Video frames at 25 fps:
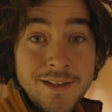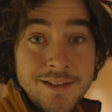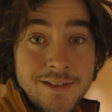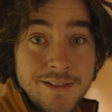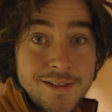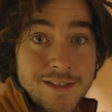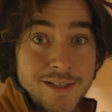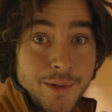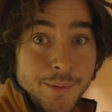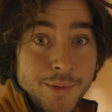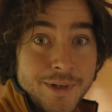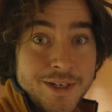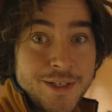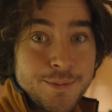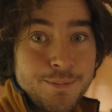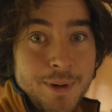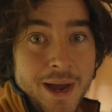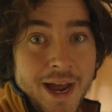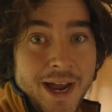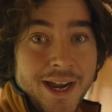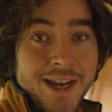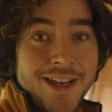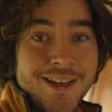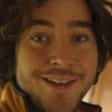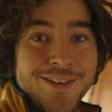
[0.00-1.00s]
Someone is
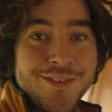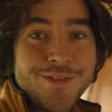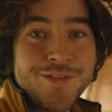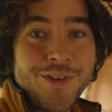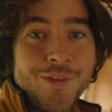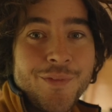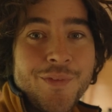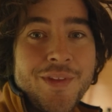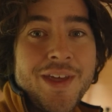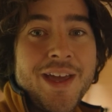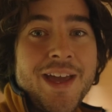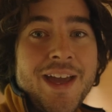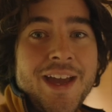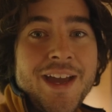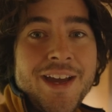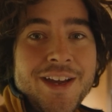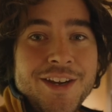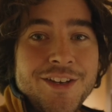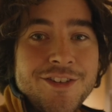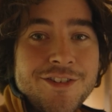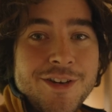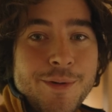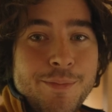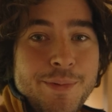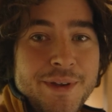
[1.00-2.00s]
back from their
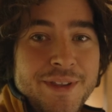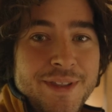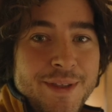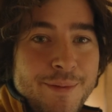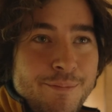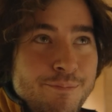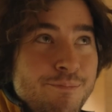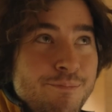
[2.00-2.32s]
trip in the